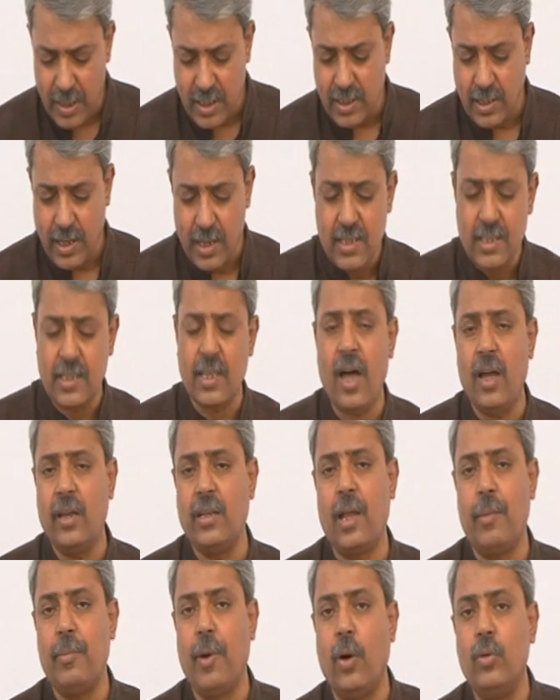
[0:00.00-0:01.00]

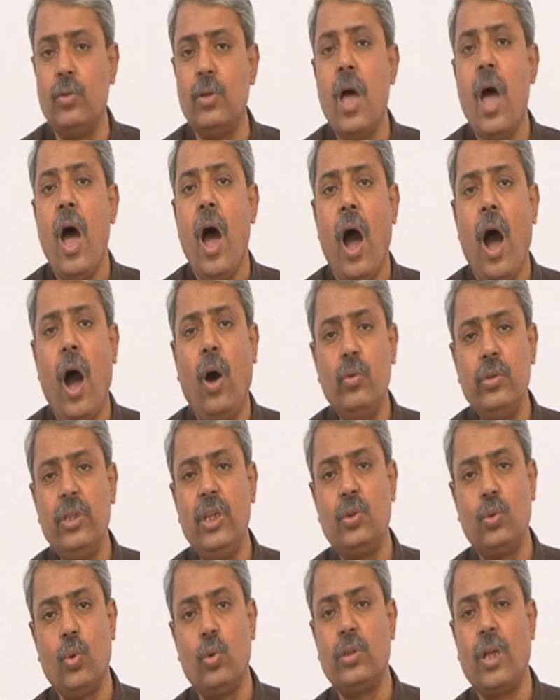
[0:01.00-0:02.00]
concerned about how the
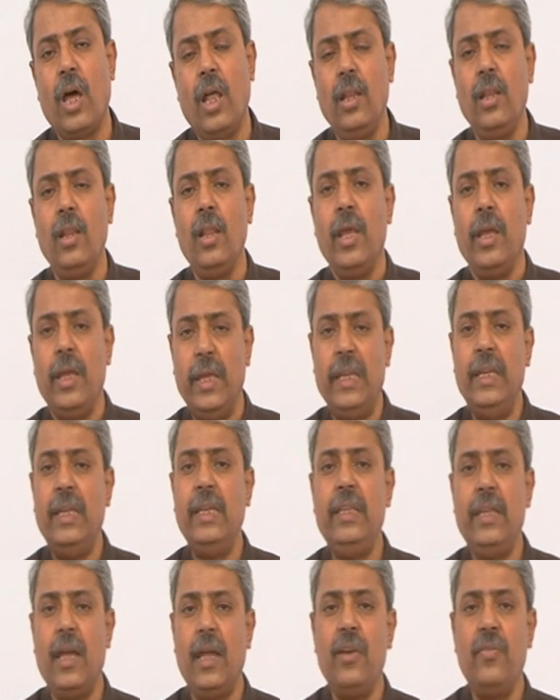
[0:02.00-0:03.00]
total
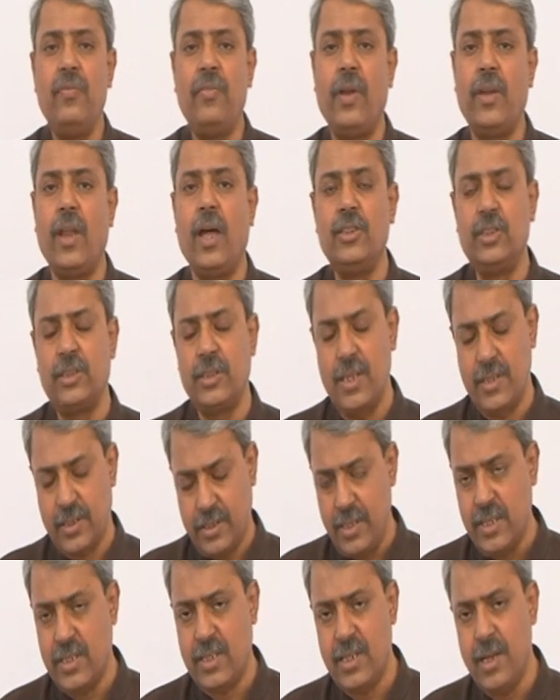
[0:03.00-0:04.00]
Indian financial
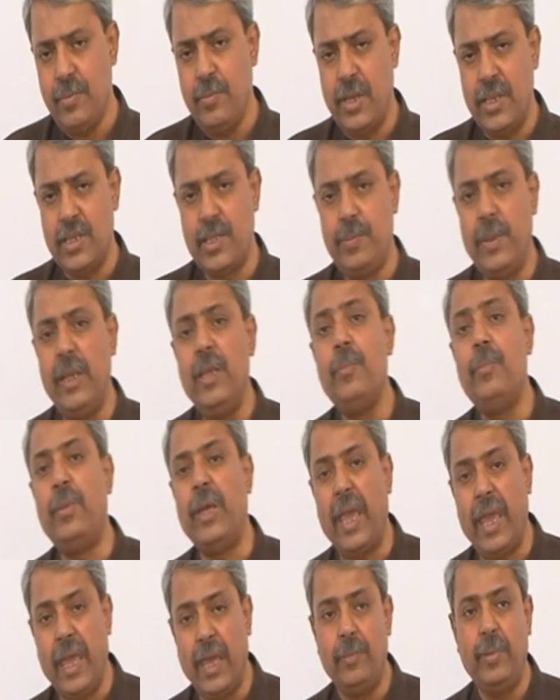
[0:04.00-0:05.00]
system is been
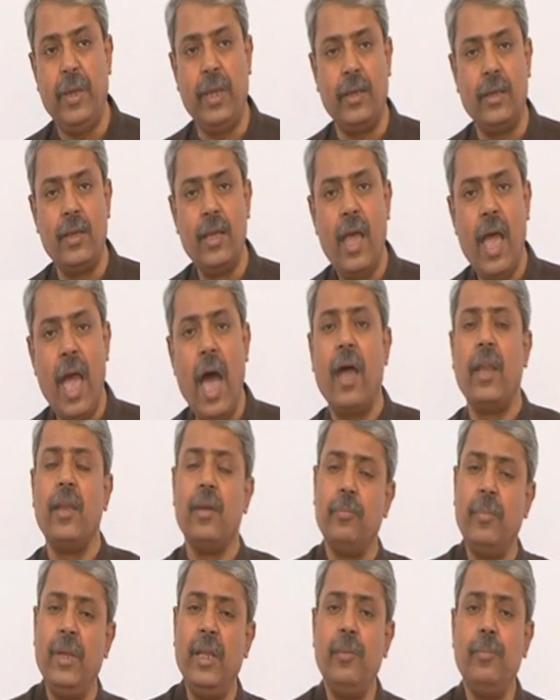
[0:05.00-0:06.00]
behaving and
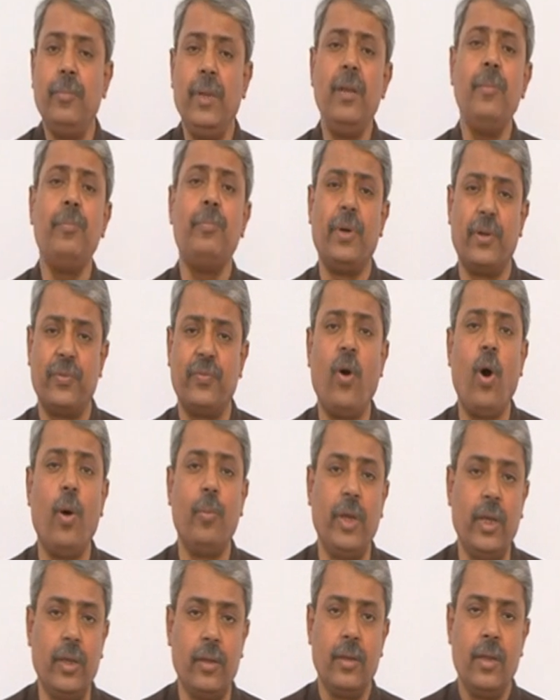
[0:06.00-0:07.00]
been
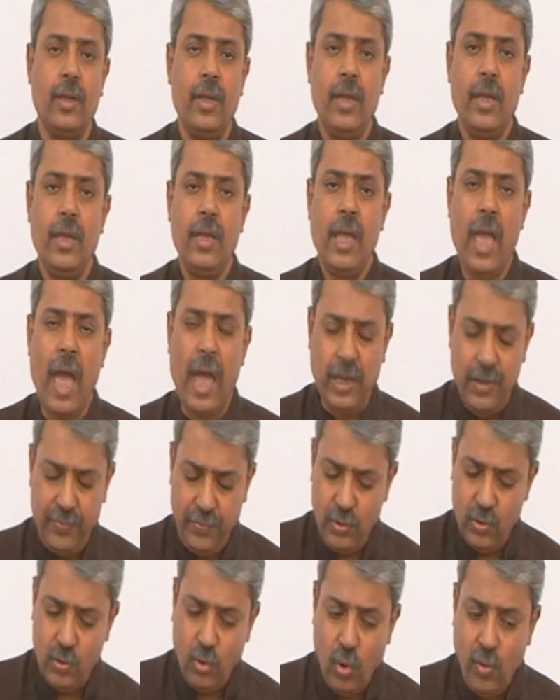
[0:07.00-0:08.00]
performing. And if
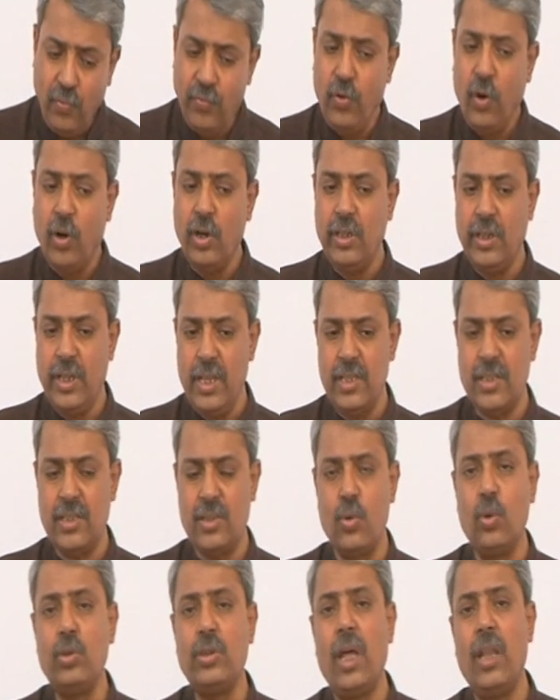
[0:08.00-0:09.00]
you go for this
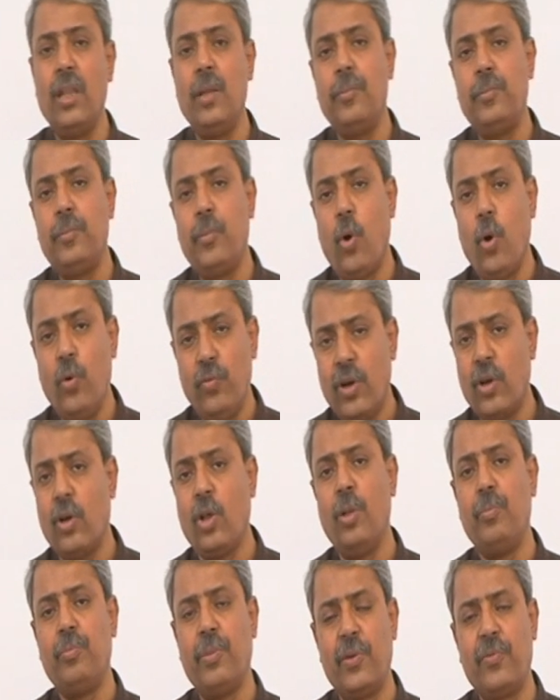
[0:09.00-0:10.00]
total
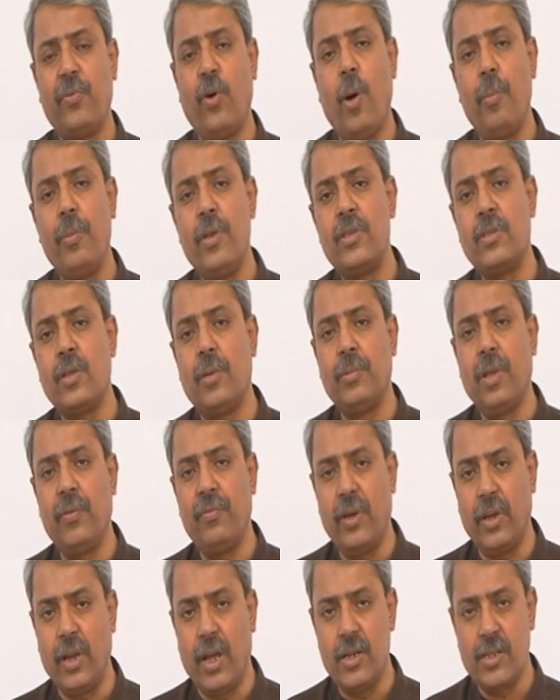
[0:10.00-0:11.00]
overall performance of the
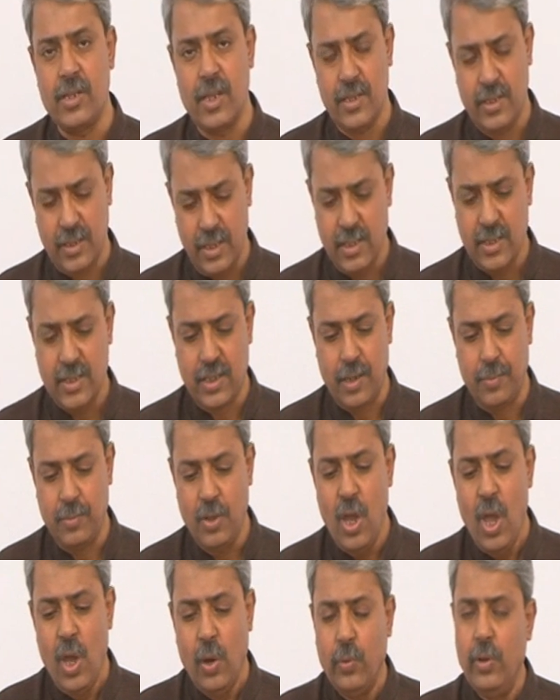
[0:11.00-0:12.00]
financial system,
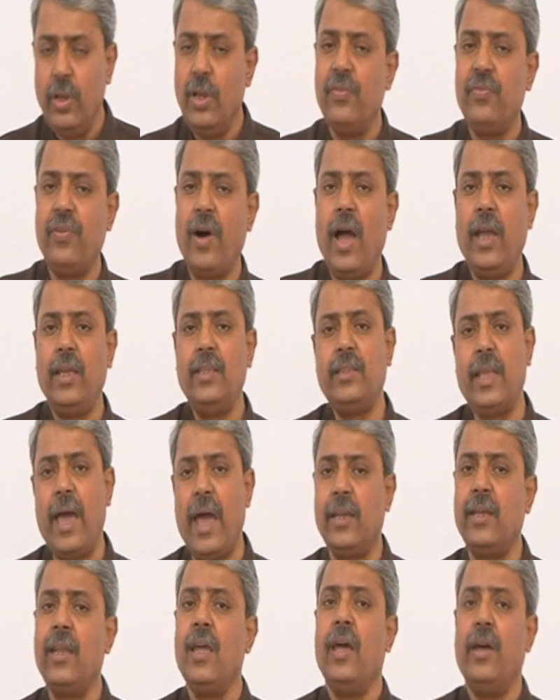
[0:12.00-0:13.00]
we will find
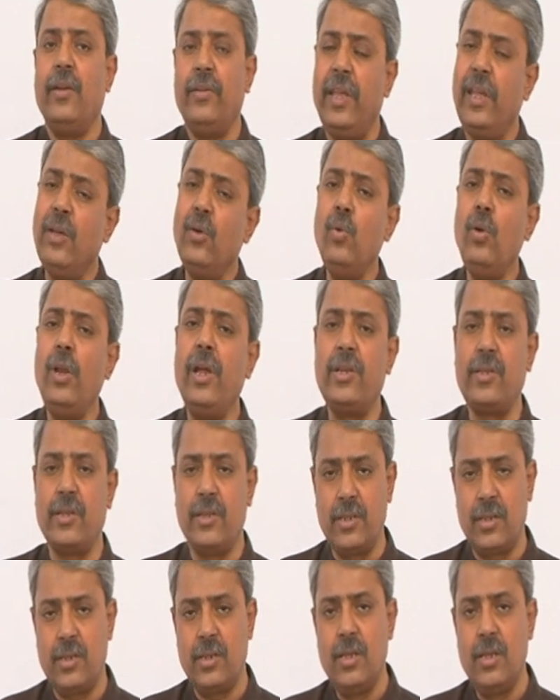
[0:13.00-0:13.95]
that regulators